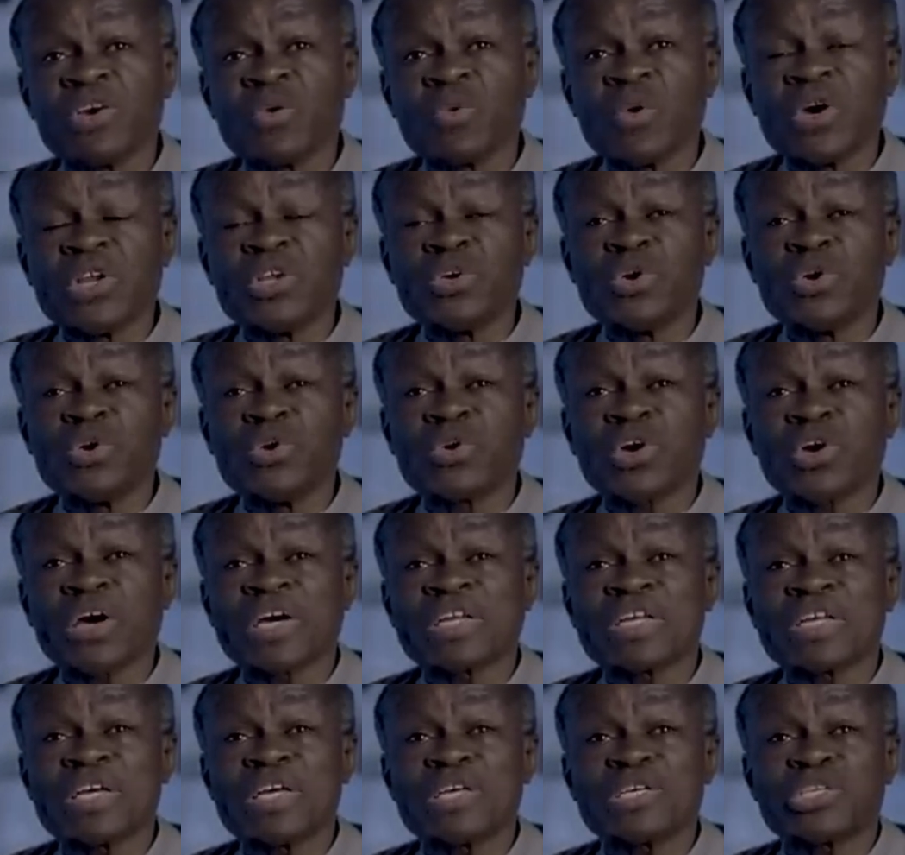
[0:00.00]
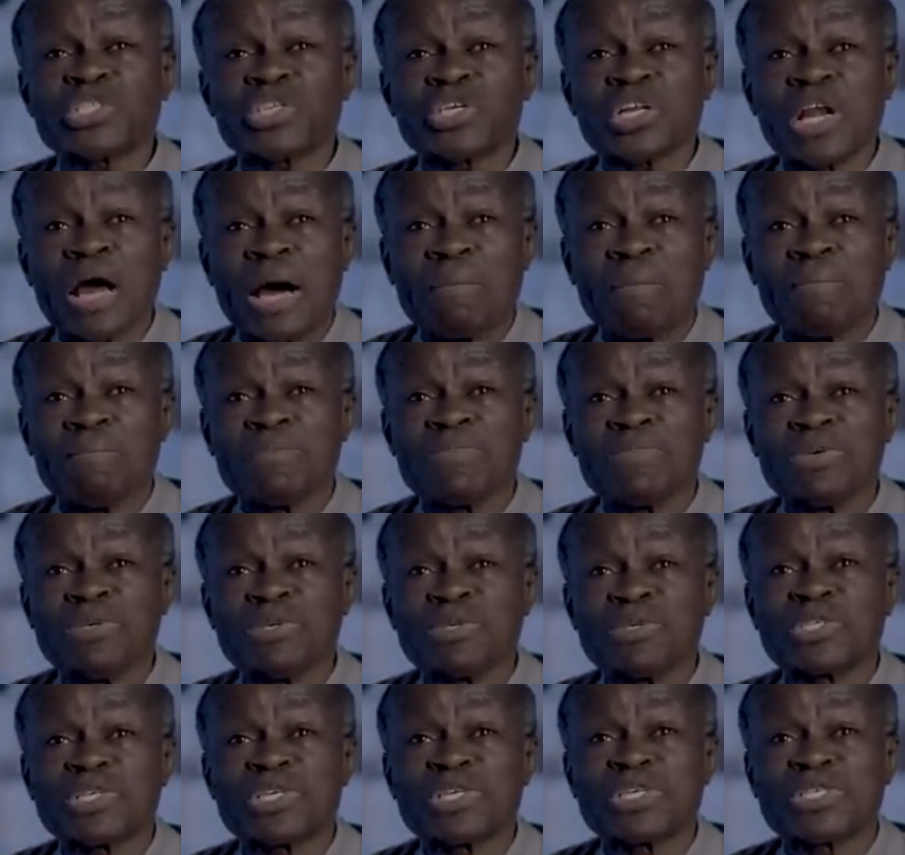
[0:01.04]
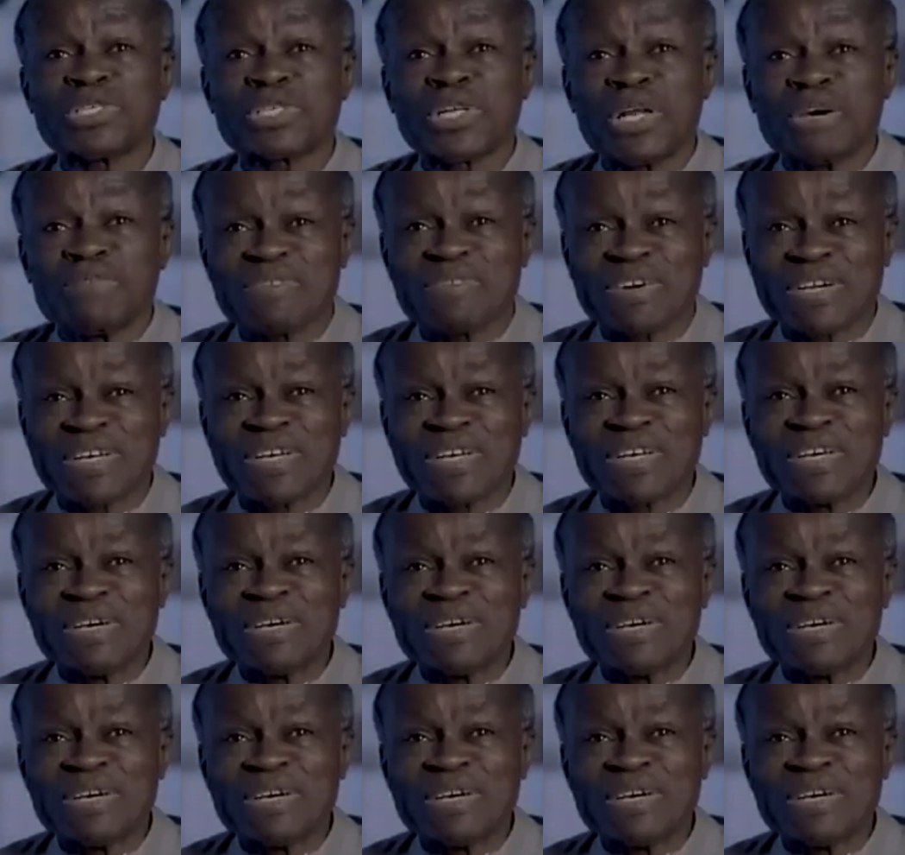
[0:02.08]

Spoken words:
When you look at Islam, you see slavery.